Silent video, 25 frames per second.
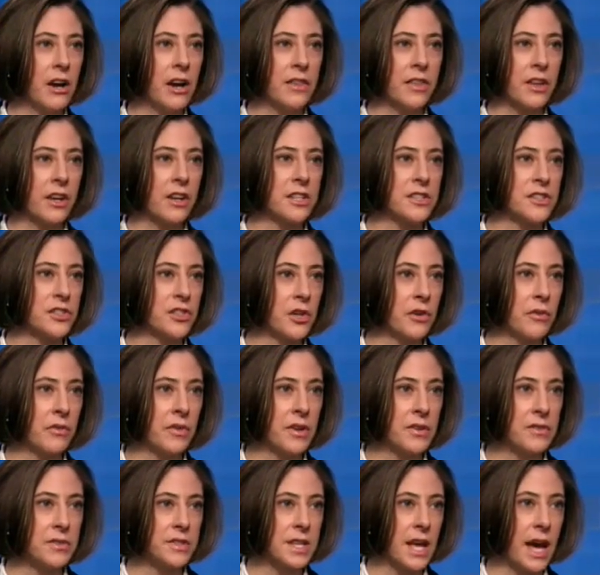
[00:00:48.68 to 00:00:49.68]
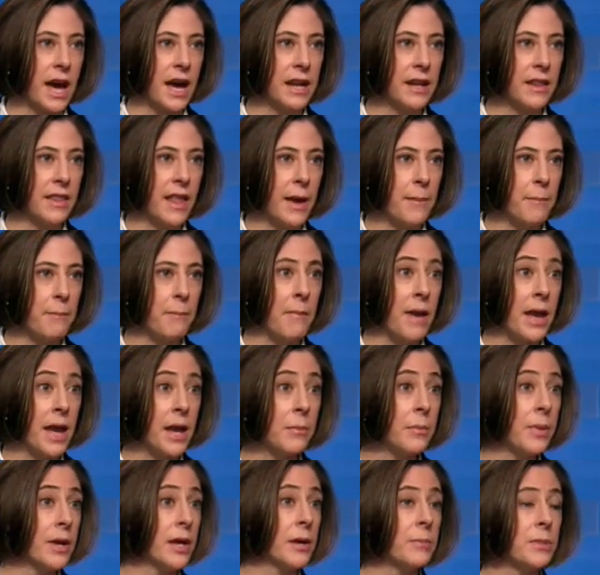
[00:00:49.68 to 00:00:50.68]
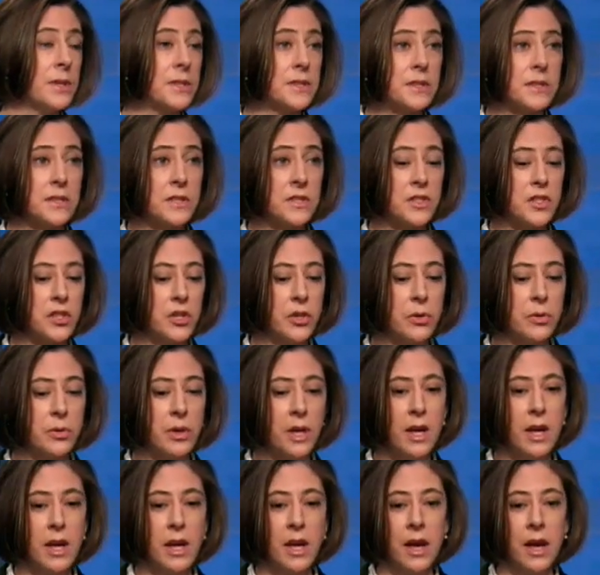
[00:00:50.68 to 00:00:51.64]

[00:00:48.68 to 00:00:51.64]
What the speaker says: on the conservative side, and that may be a business suit.